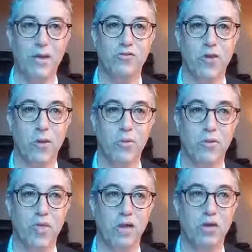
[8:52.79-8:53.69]
So
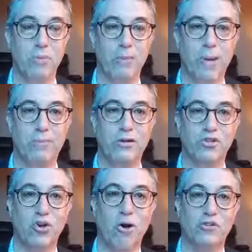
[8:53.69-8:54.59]
then you might be able to
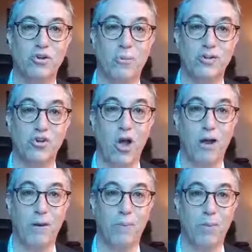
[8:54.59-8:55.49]
charge a much
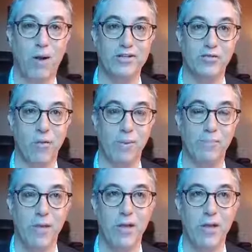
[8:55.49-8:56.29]
higher price for it.